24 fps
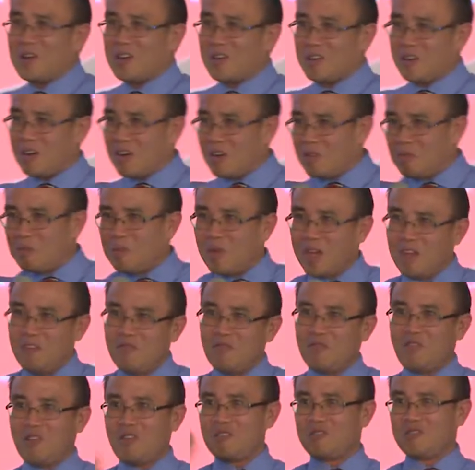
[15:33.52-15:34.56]
our main
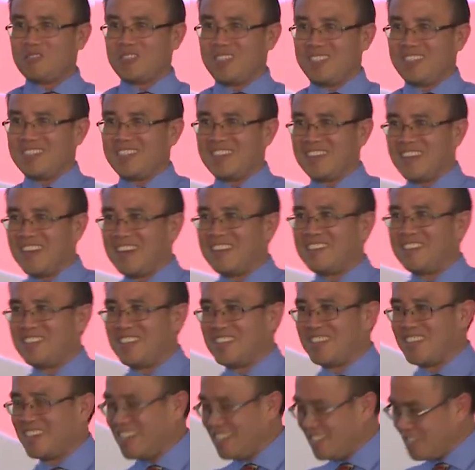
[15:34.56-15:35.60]
focus is
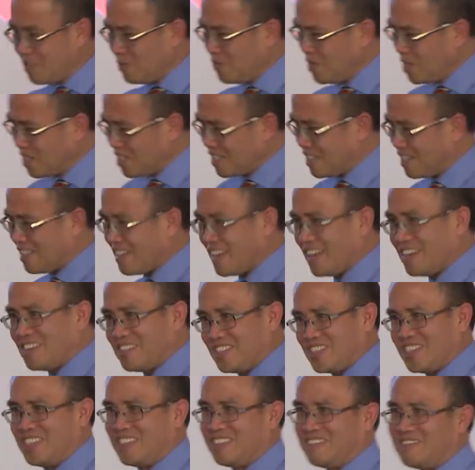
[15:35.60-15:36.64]
attention, right? So what is
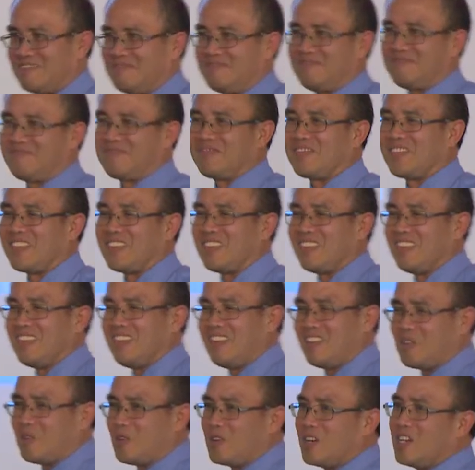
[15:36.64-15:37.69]
attention?
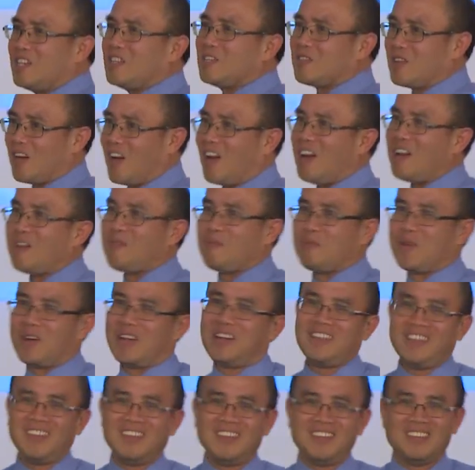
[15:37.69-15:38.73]
According to
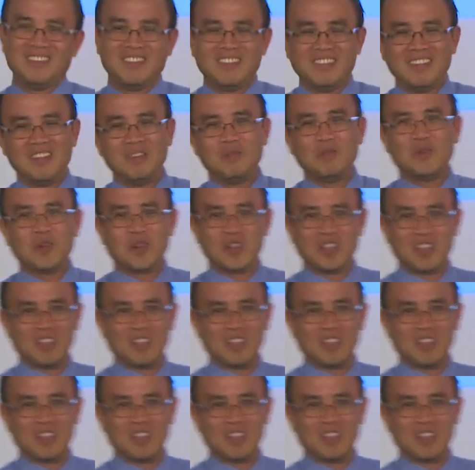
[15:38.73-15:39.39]
Kahneman, he won